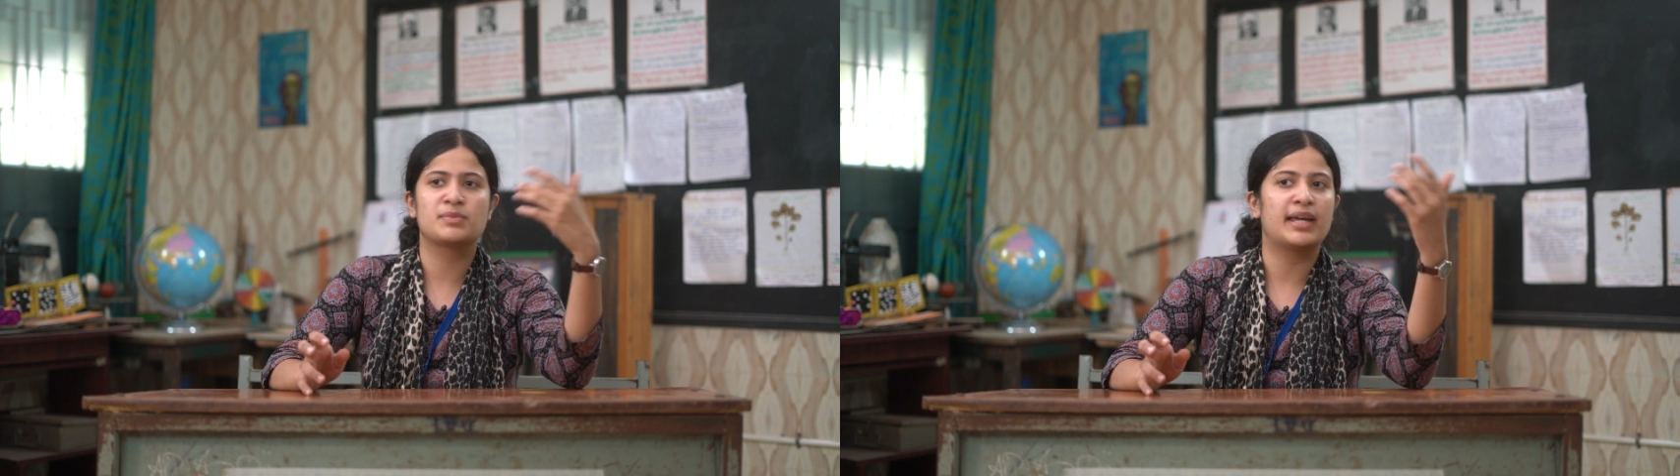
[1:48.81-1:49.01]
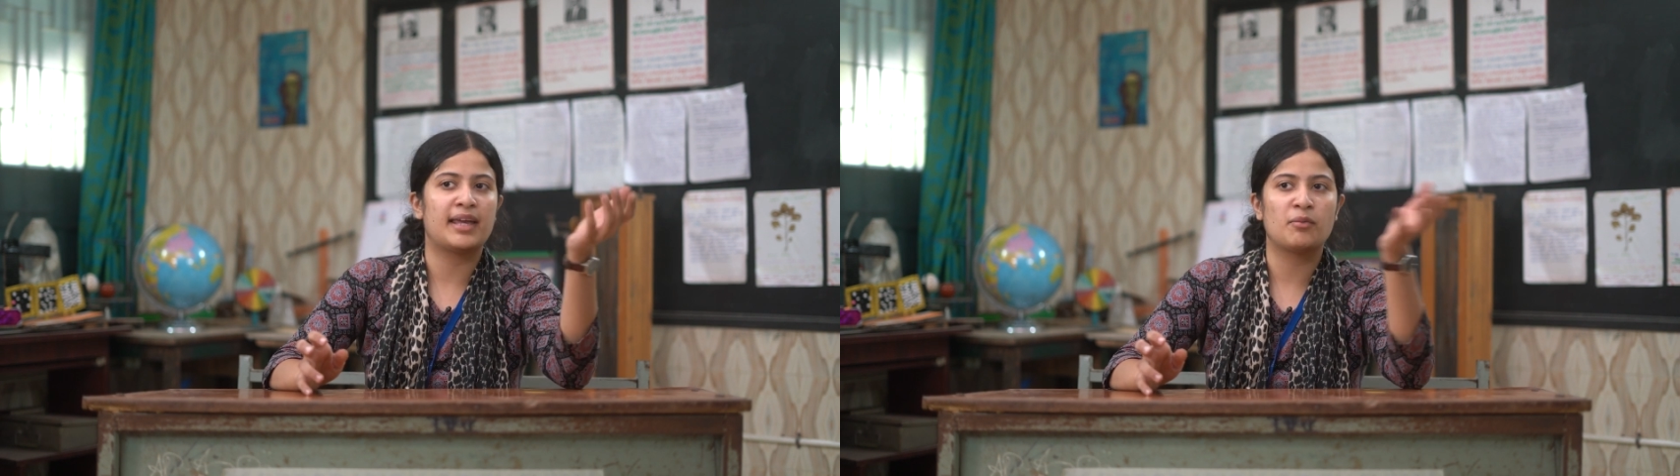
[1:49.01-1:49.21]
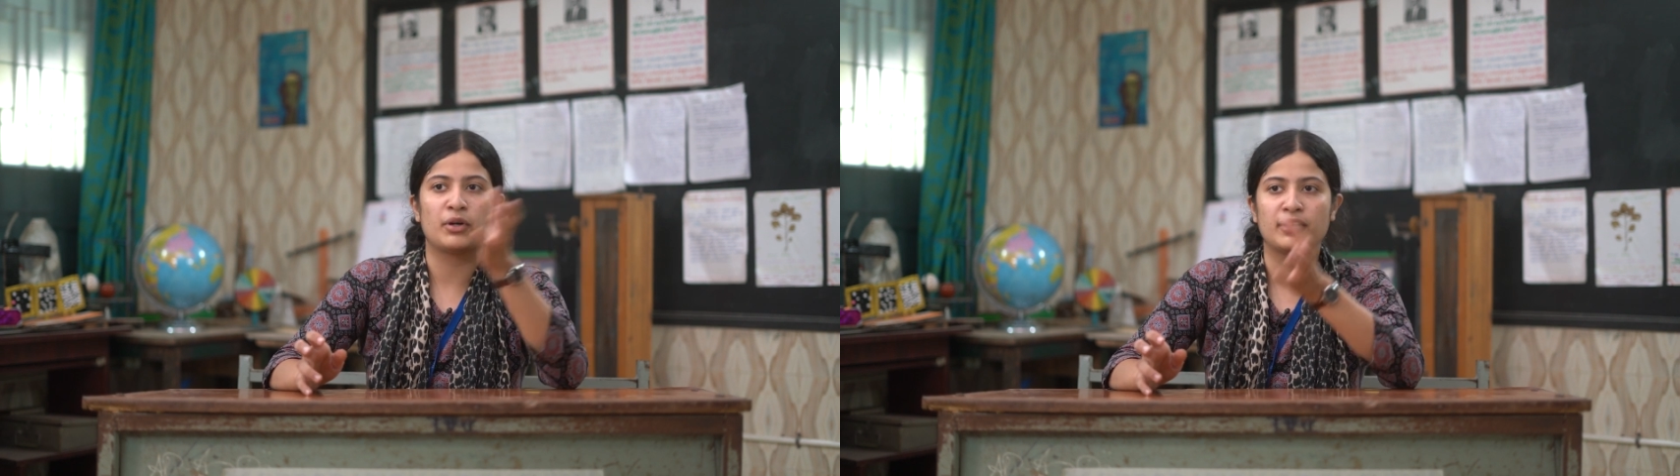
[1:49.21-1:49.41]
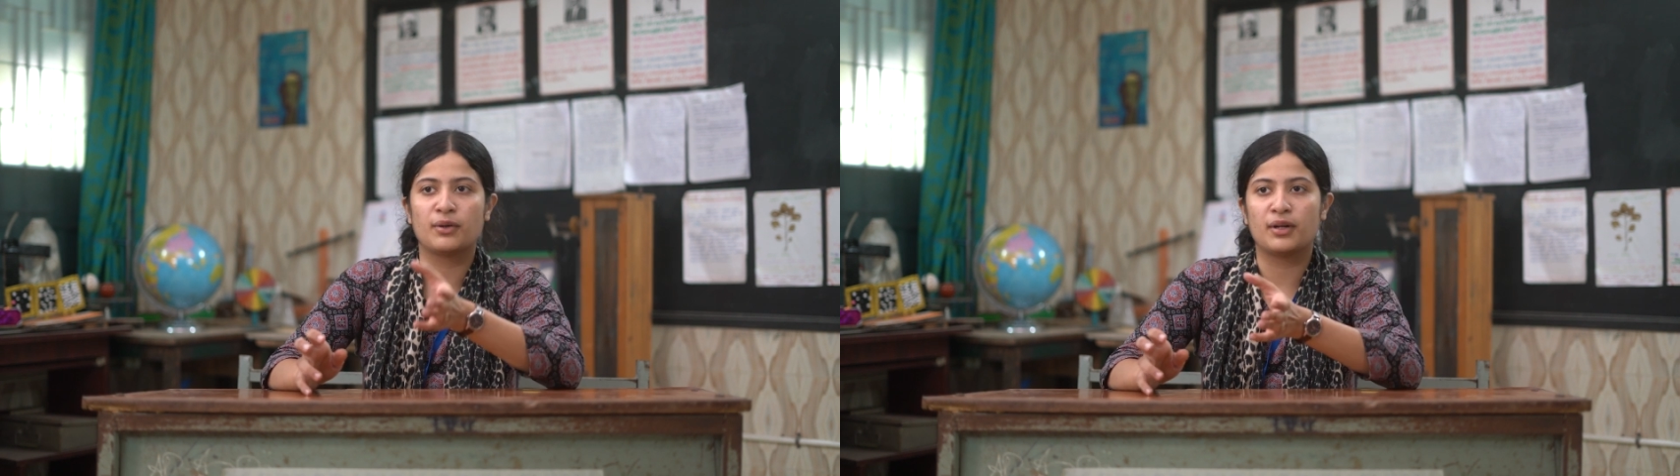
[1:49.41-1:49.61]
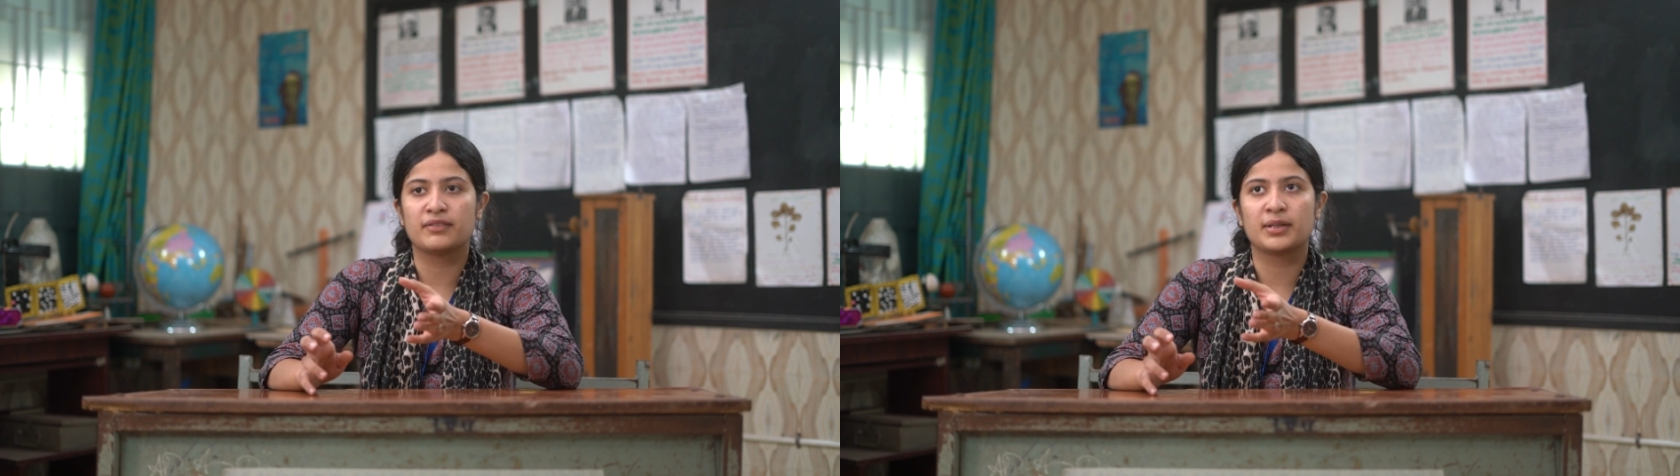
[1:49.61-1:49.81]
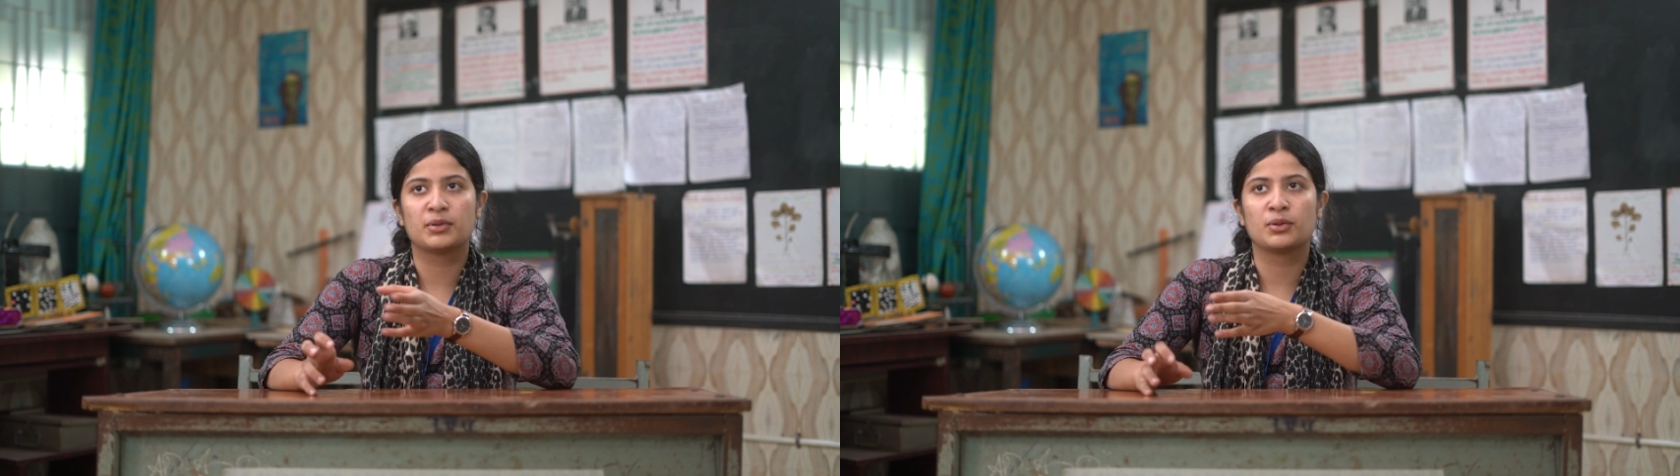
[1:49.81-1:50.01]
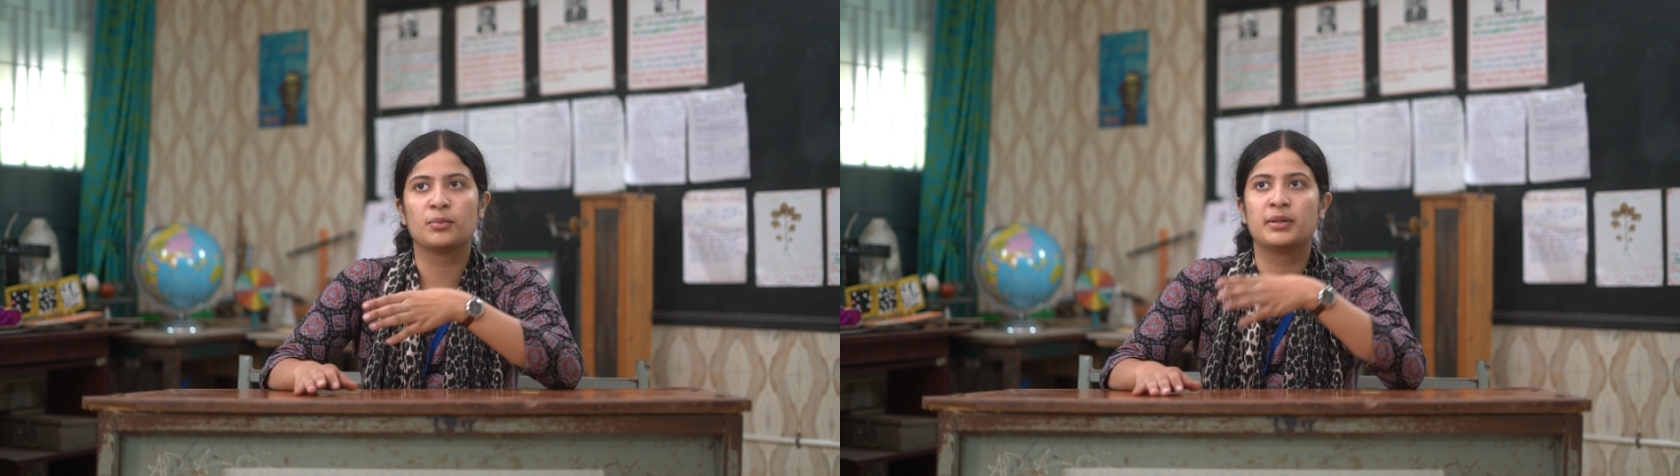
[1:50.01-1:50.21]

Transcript: where I wanted all of them to go.